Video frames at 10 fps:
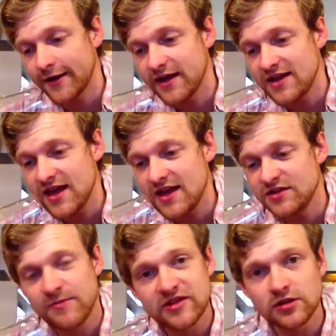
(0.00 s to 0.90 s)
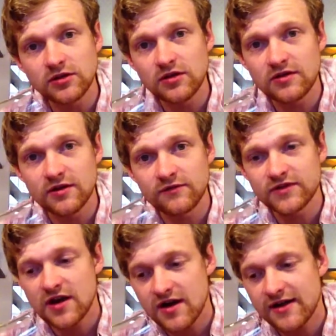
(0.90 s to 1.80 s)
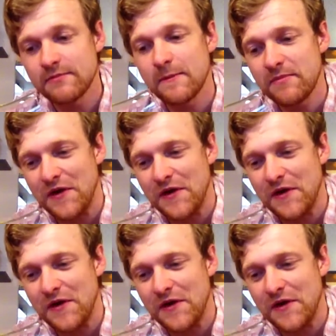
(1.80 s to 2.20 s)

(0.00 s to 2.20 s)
he spends a lot of time